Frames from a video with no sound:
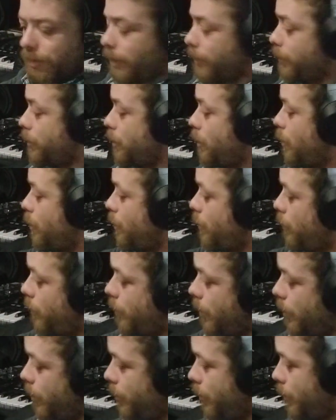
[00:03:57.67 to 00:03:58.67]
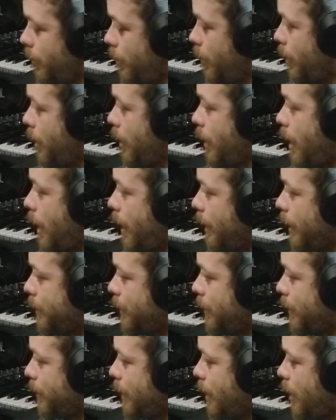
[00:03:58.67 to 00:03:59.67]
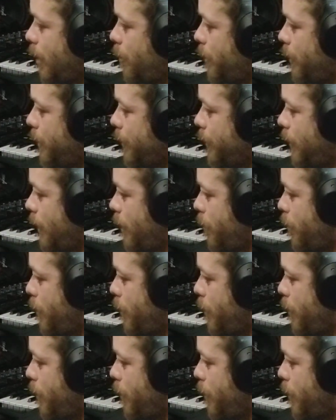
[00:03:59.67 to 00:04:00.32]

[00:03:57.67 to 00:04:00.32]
That's cool. I guess that's how I'm gonna save